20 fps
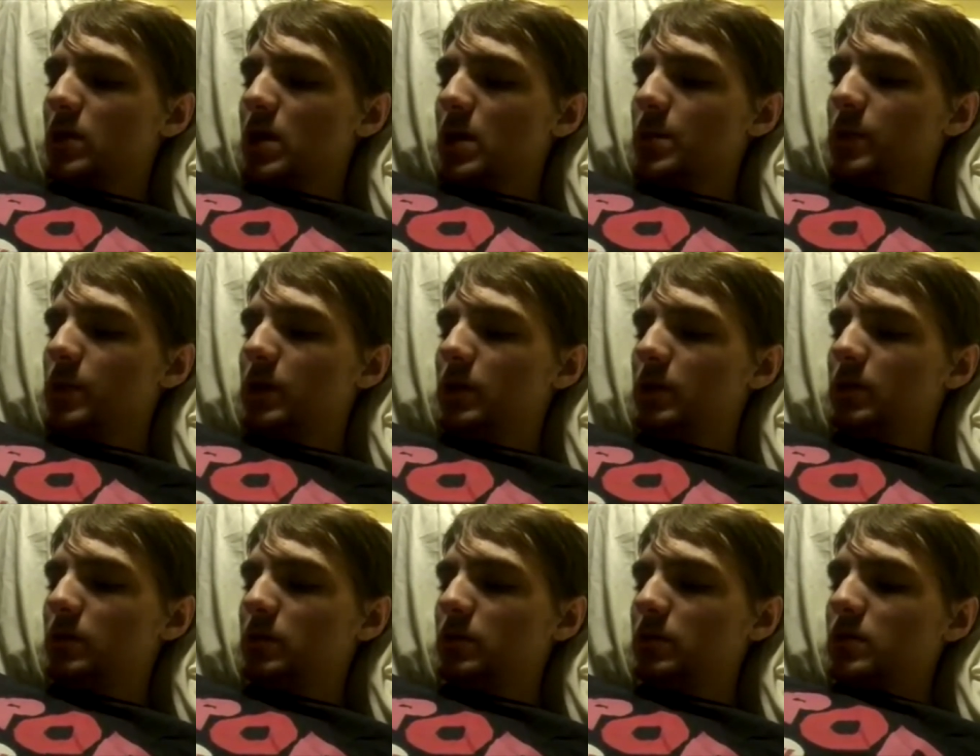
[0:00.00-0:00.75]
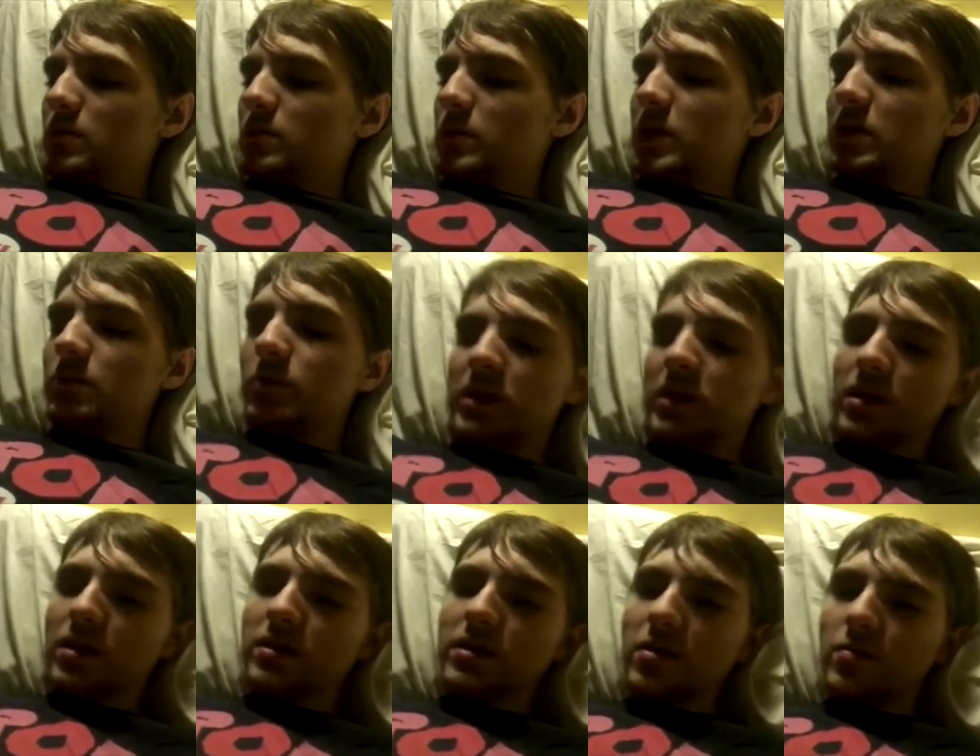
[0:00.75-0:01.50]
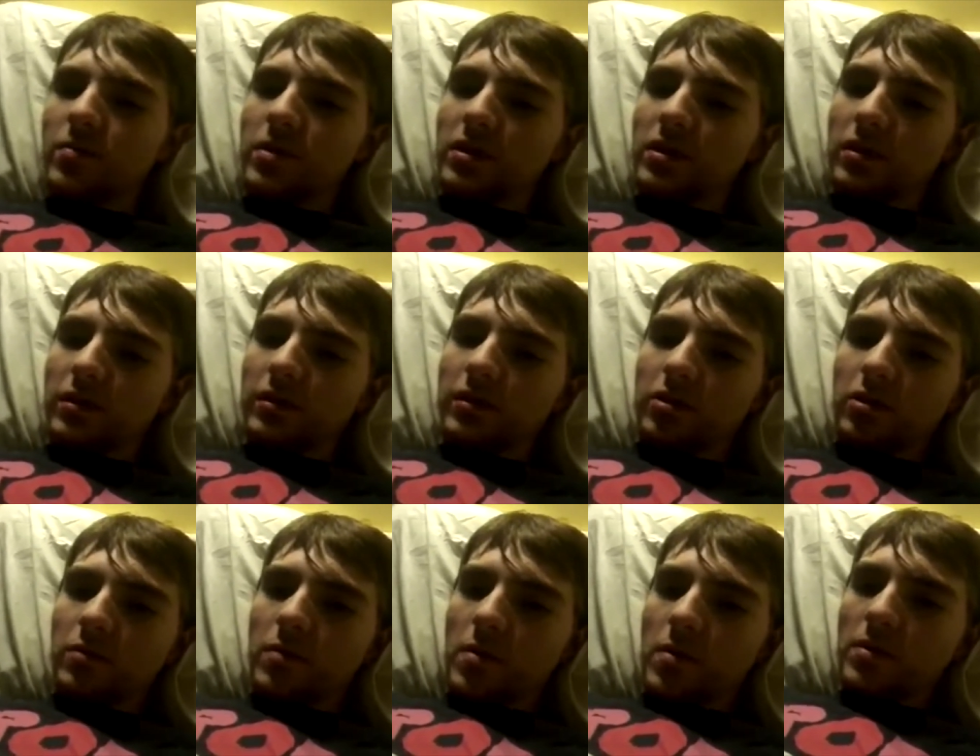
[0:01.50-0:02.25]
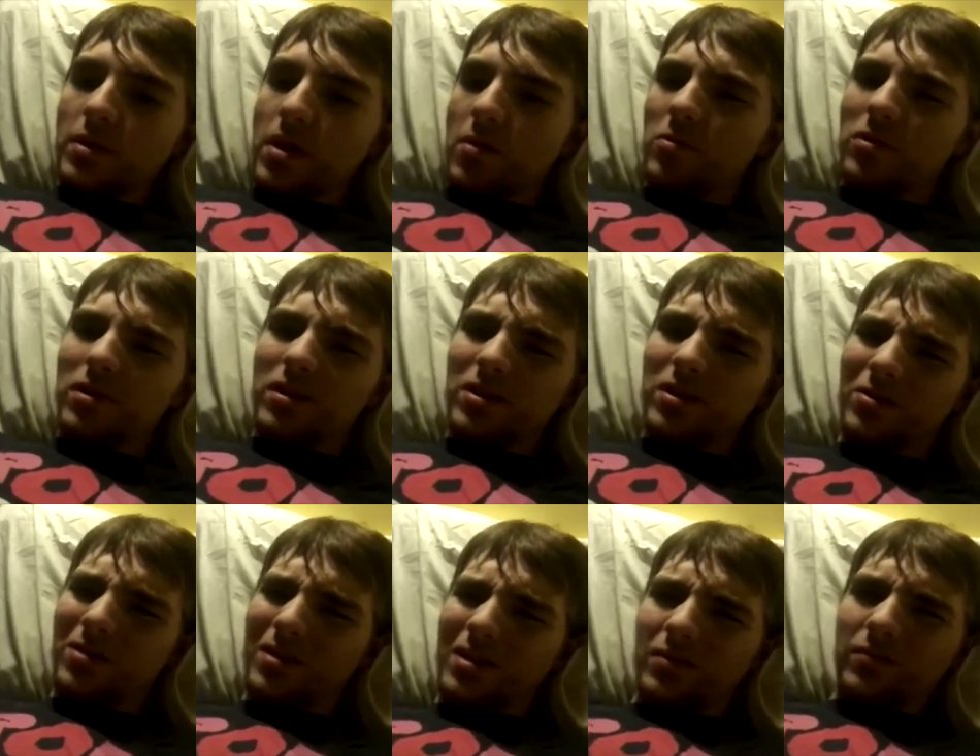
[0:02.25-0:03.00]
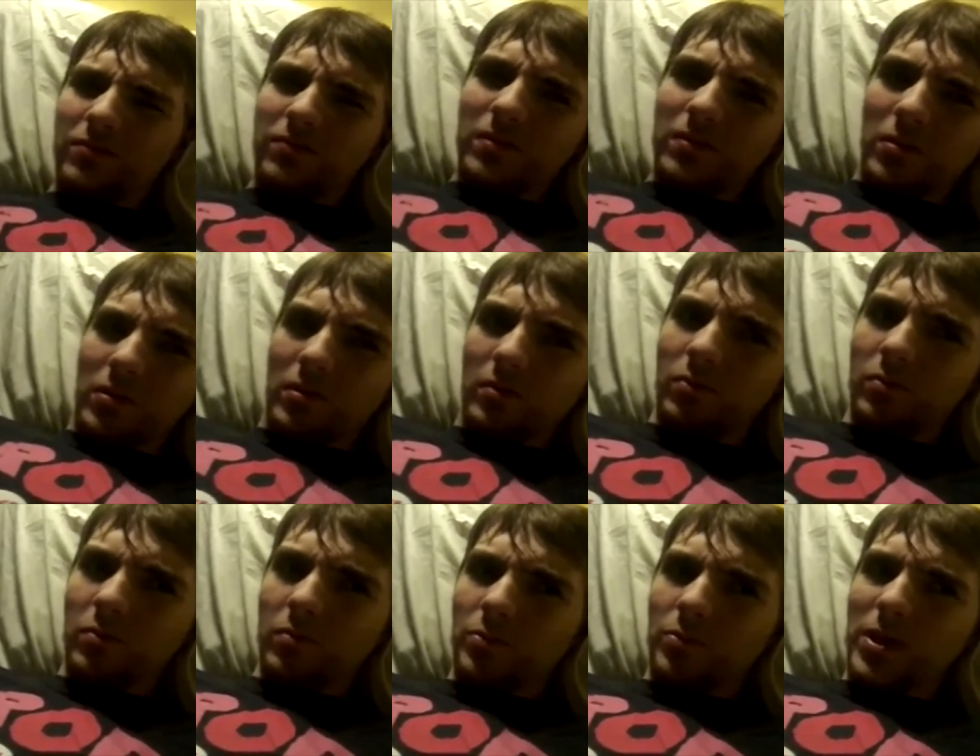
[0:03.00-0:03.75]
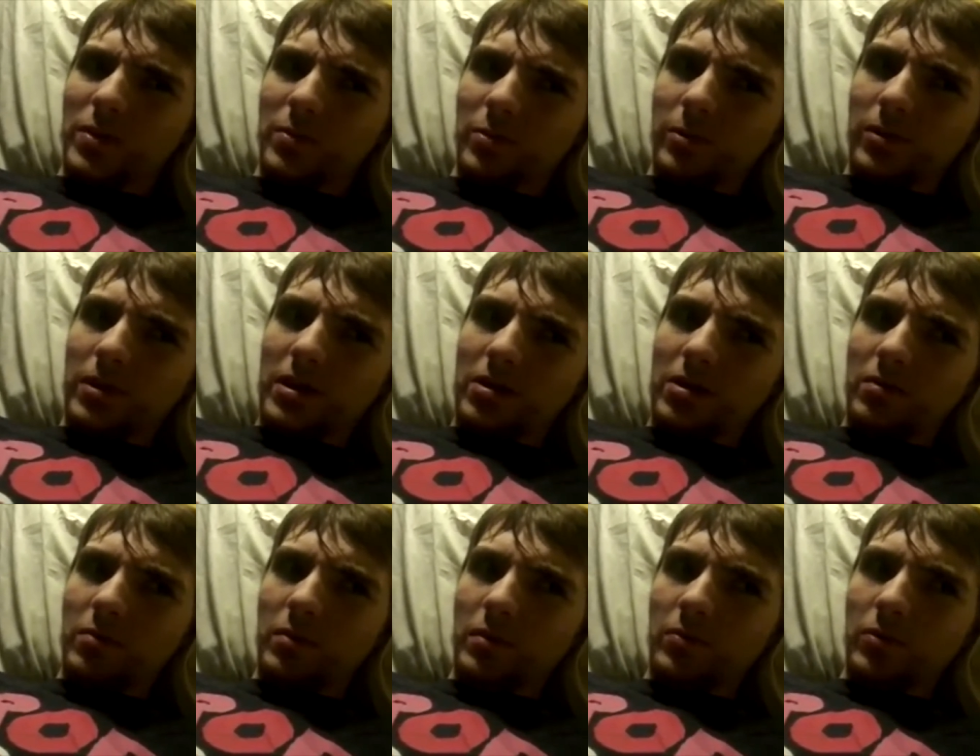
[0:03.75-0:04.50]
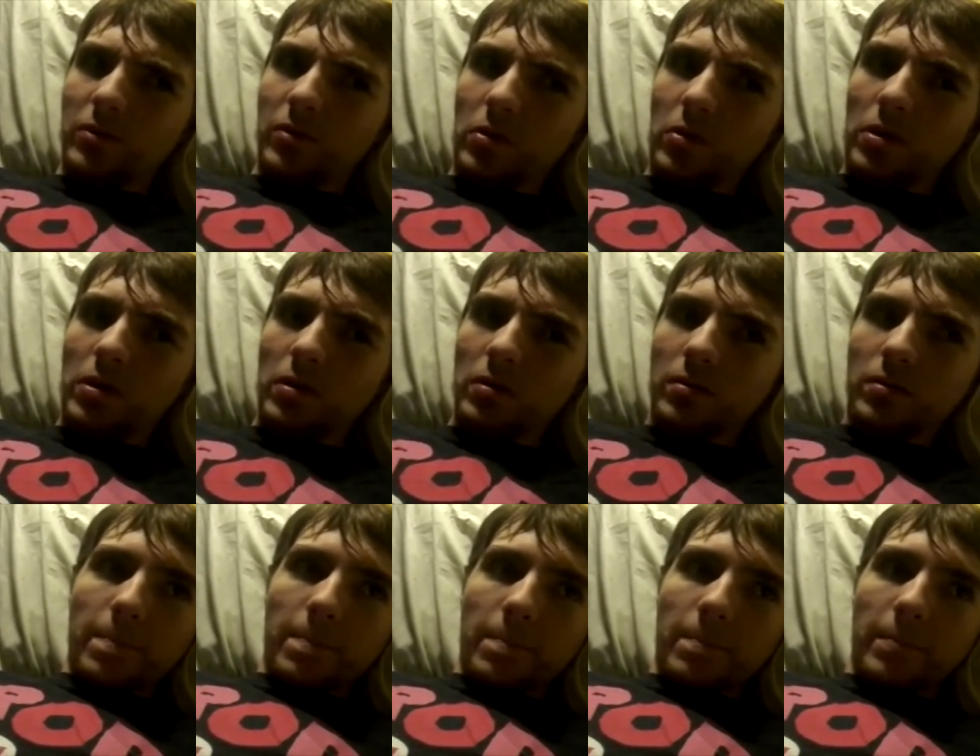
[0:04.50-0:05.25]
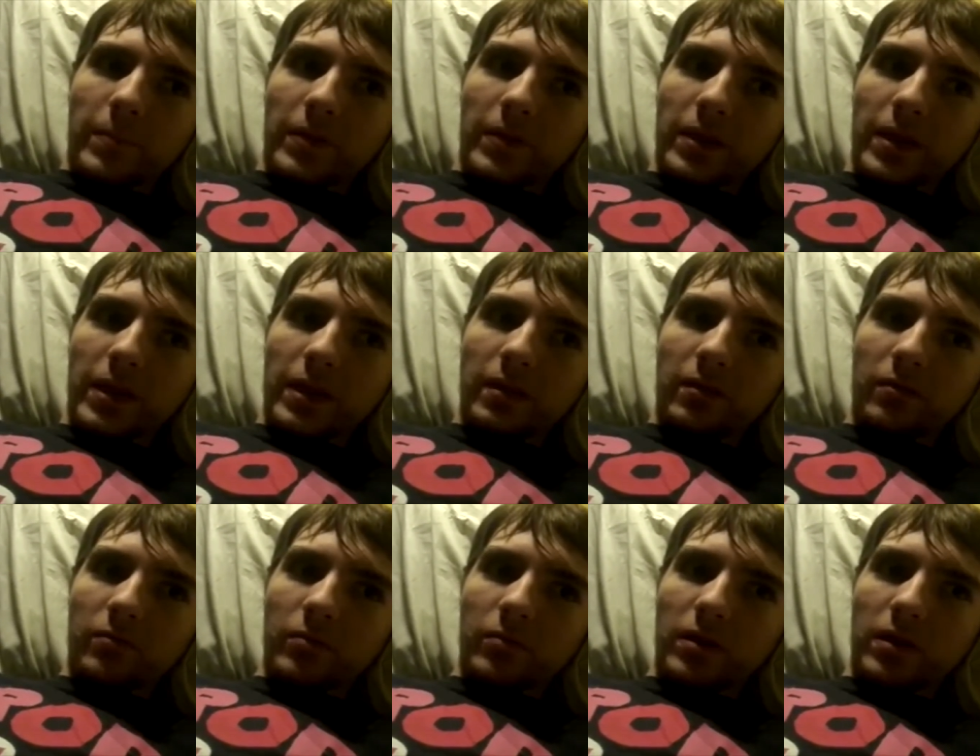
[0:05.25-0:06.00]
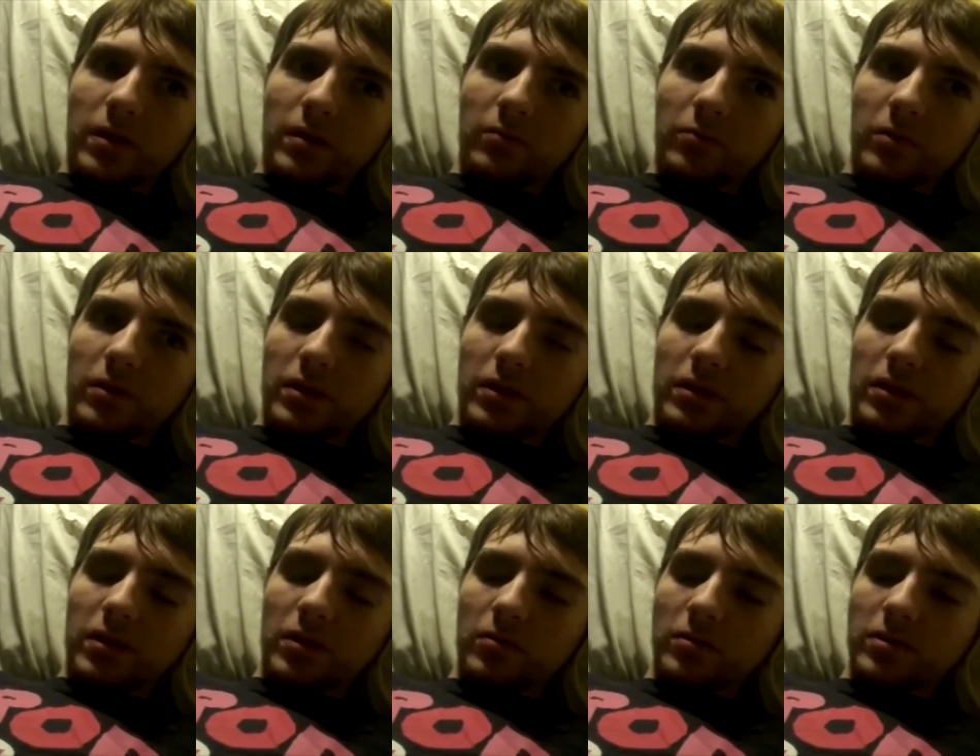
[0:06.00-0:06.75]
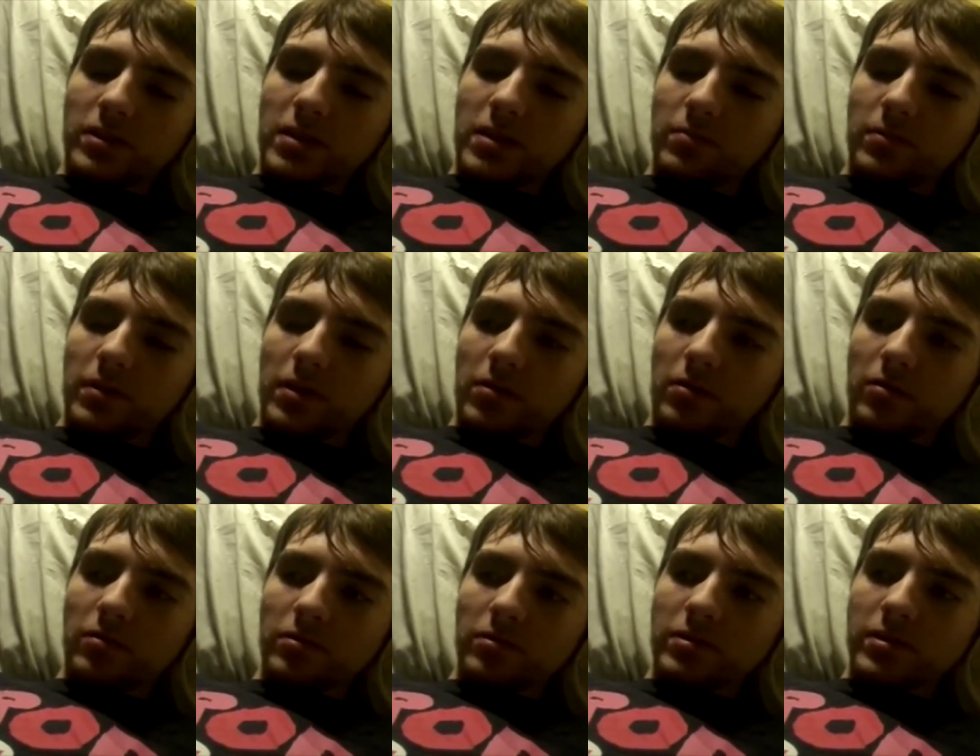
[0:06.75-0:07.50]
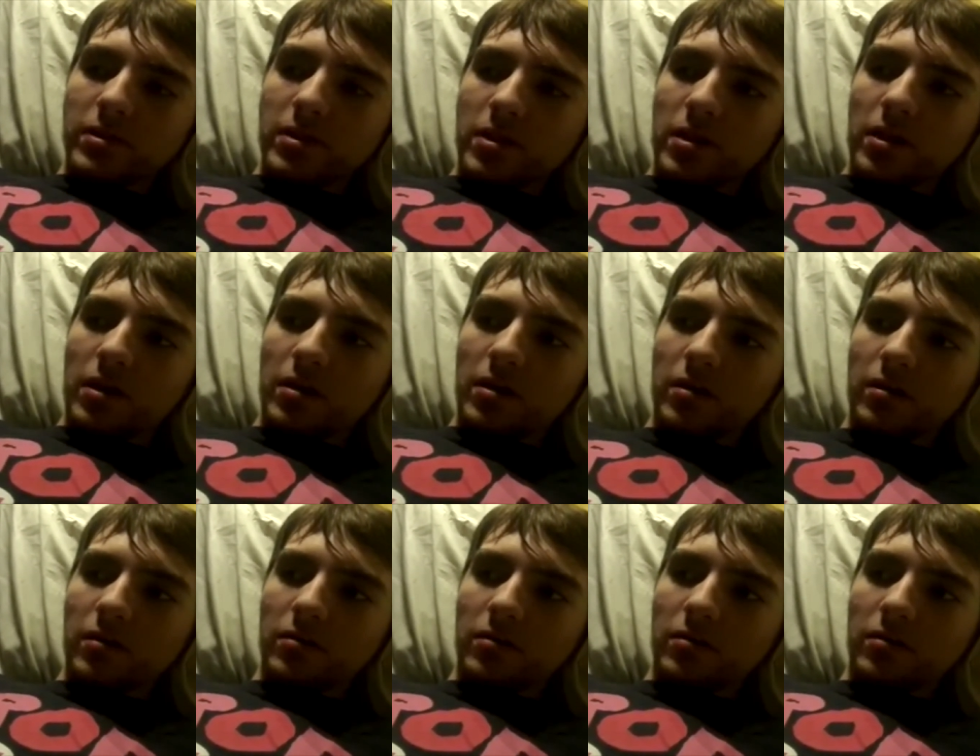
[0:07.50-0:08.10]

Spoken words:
I mean, because I'm in the theater, but I wouldn't do it if there were people there. It'd be rude. But like when the theater was empty, I was like,